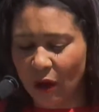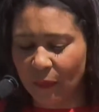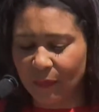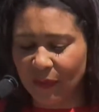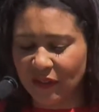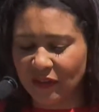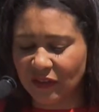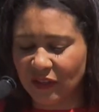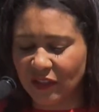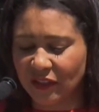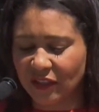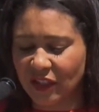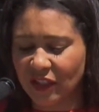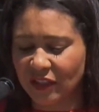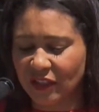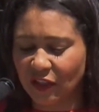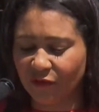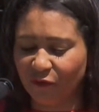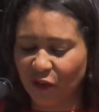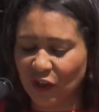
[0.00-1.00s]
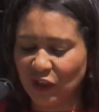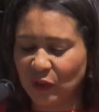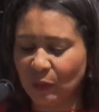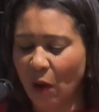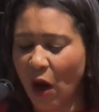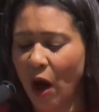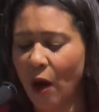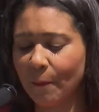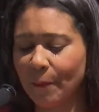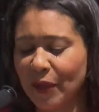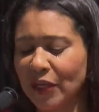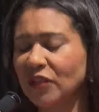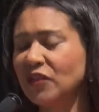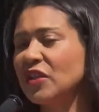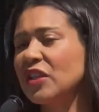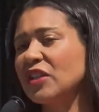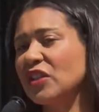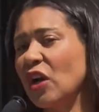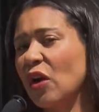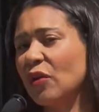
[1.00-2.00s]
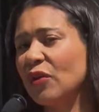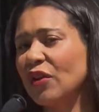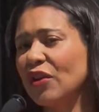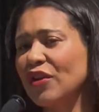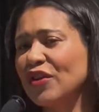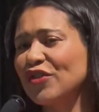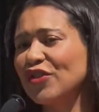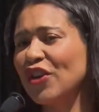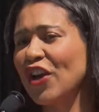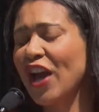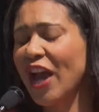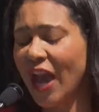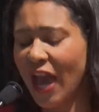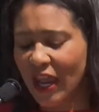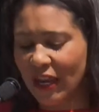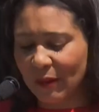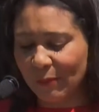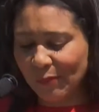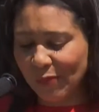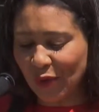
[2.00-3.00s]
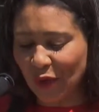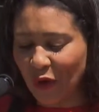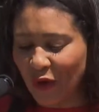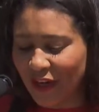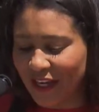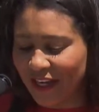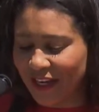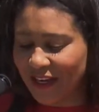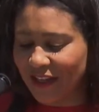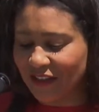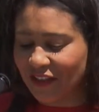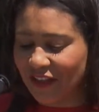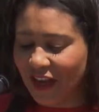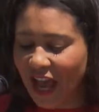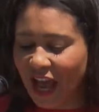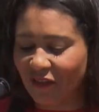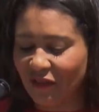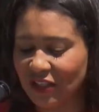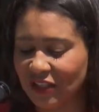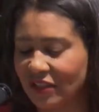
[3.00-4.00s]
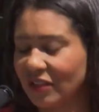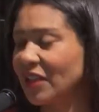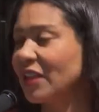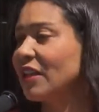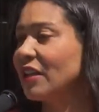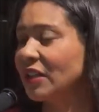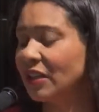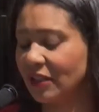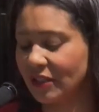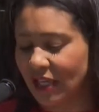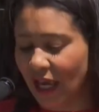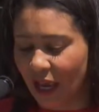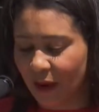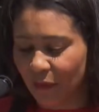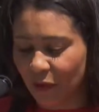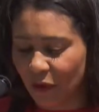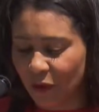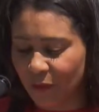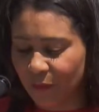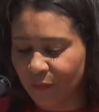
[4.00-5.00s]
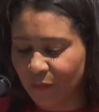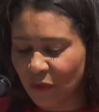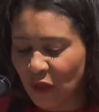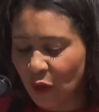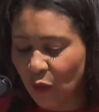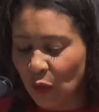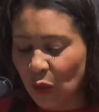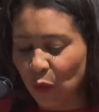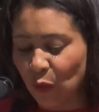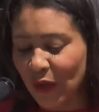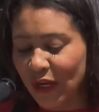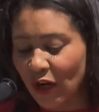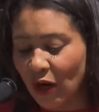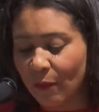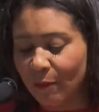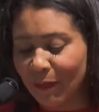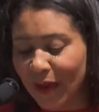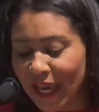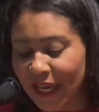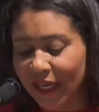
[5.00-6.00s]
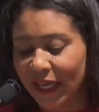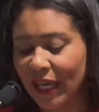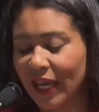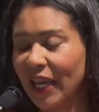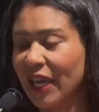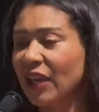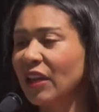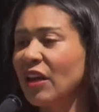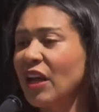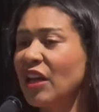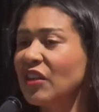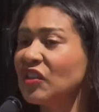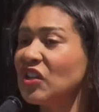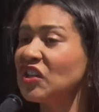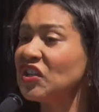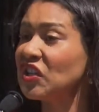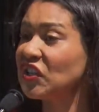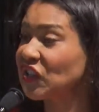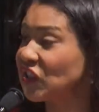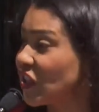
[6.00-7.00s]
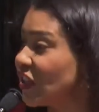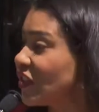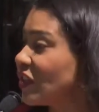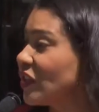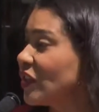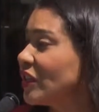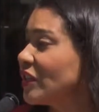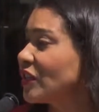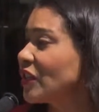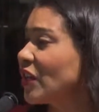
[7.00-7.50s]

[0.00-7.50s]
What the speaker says: businesses and for small business owners and employees to have a seat at the table when we are making the decisions